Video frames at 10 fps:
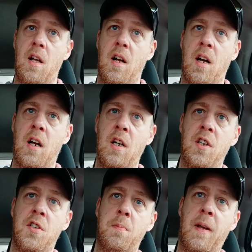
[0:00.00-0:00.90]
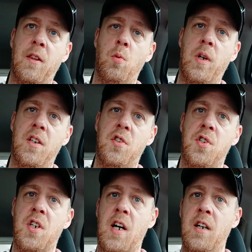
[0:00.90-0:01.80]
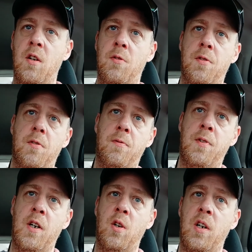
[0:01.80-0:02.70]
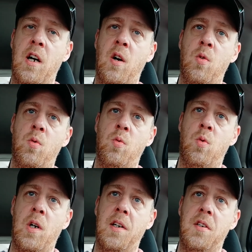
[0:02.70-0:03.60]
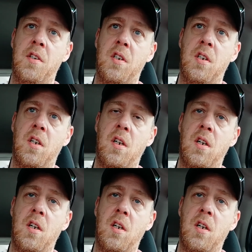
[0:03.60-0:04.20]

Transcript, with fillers: I'm going to spend the week just kind of figuring out what